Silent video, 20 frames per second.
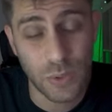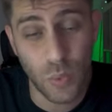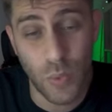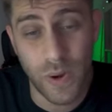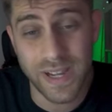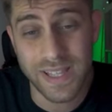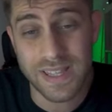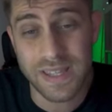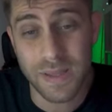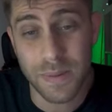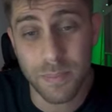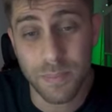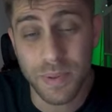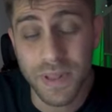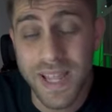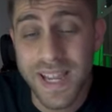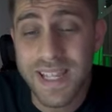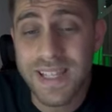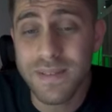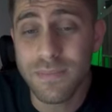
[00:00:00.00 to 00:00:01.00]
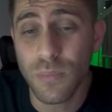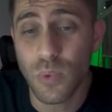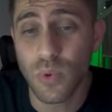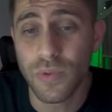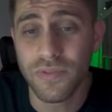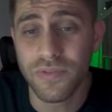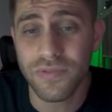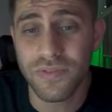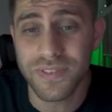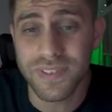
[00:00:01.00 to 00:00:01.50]
White played the
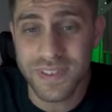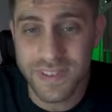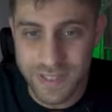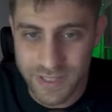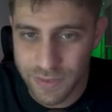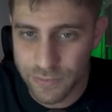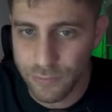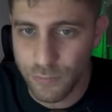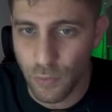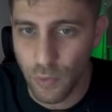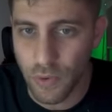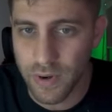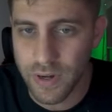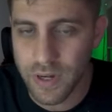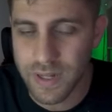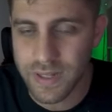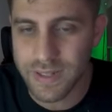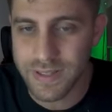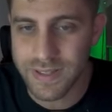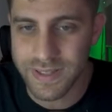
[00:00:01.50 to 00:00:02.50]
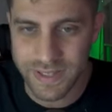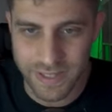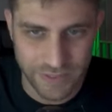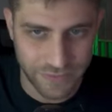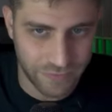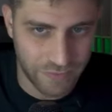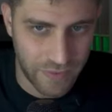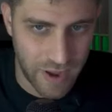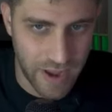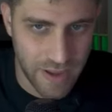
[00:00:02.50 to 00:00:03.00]
move d4,
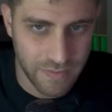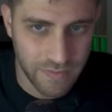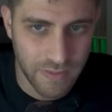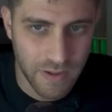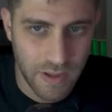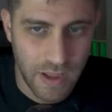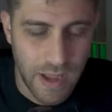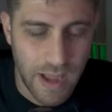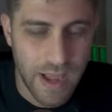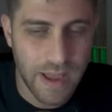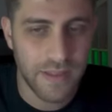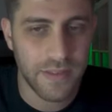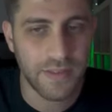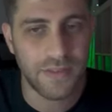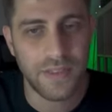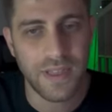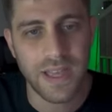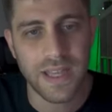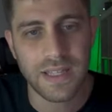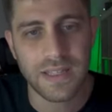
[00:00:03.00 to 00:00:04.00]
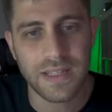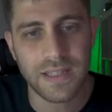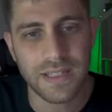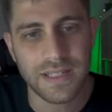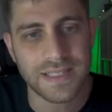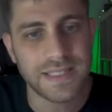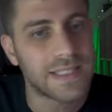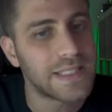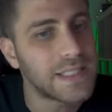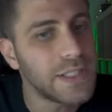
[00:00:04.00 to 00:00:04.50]
d5, and then
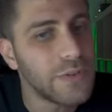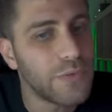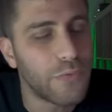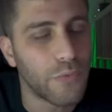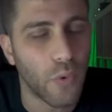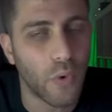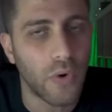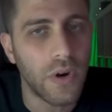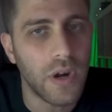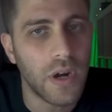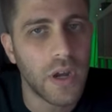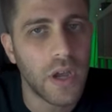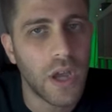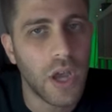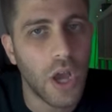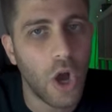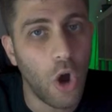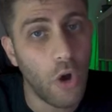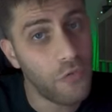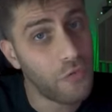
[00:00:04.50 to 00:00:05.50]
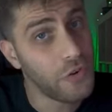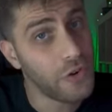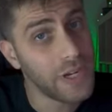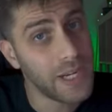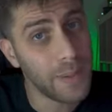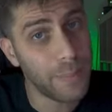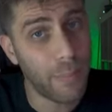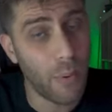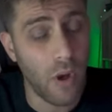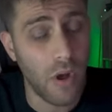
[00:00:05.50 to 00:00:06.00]
c4, offering
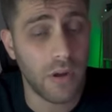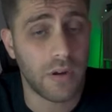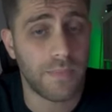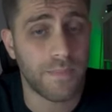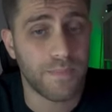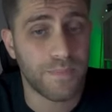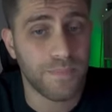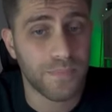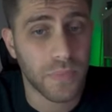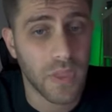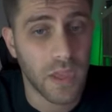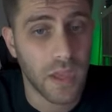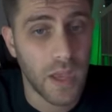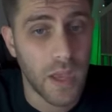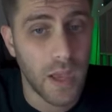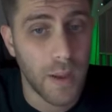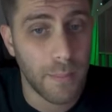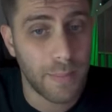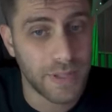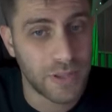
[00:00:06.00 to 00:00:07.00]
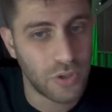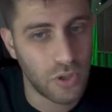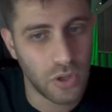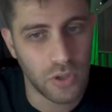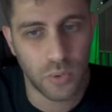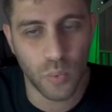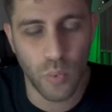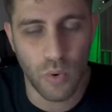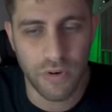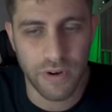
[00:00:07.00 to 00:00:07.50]
a pawn. But
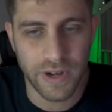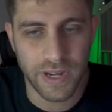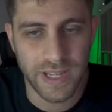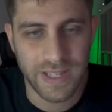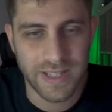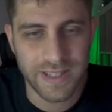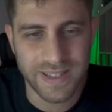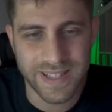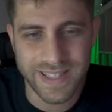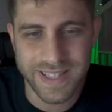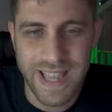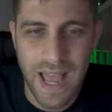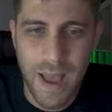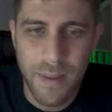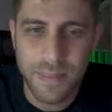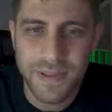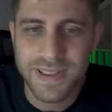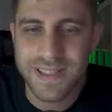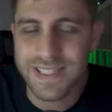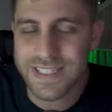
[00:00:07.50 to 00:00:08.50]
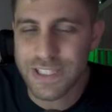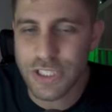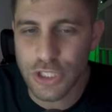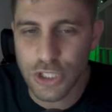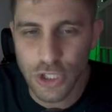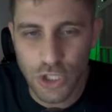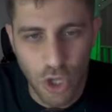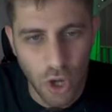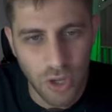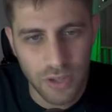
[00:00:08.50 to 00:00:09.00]
don't worry, the gambit is
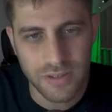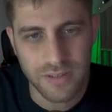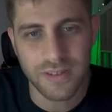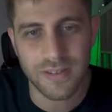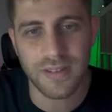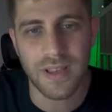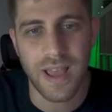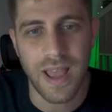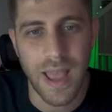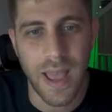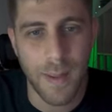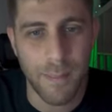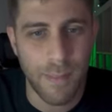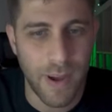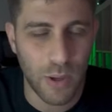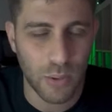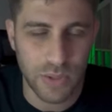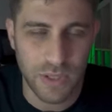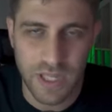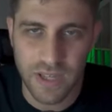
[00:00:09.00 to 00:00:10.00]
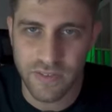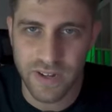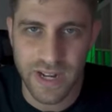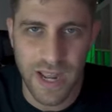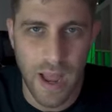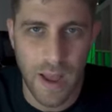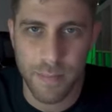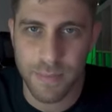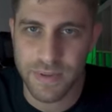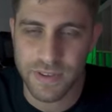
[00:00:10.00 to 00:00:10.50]
not about giving
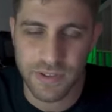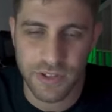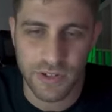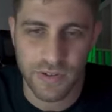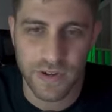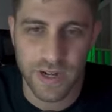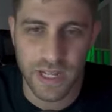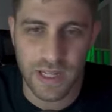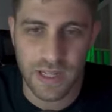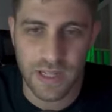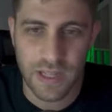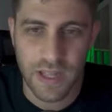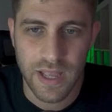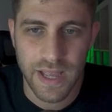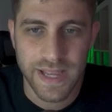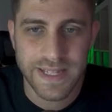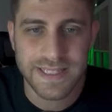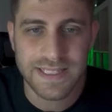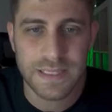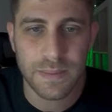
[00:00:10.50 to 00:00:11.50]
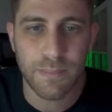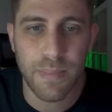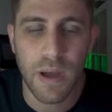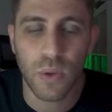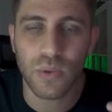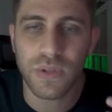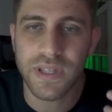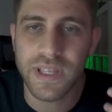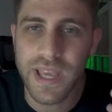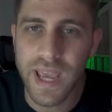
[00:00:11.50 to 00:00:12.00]
up material, it's
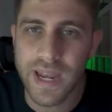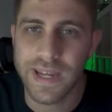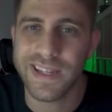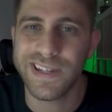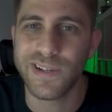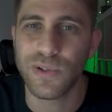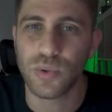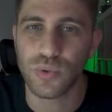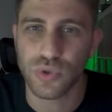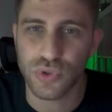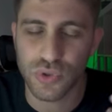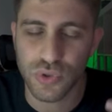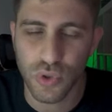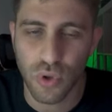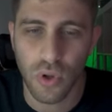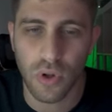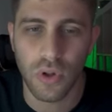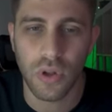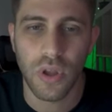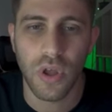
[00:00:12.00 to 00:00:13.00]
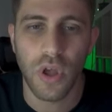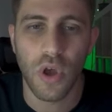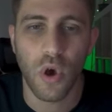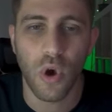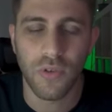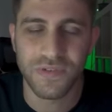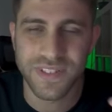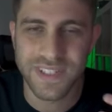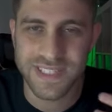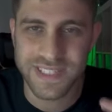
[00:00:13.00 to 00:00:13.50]
about gaining control
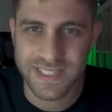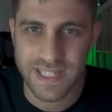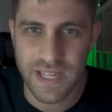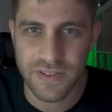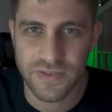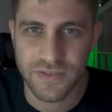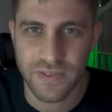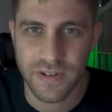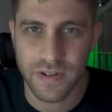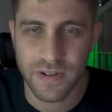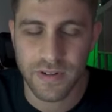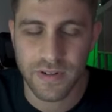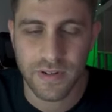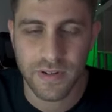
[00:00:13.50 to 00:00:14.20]
of the center.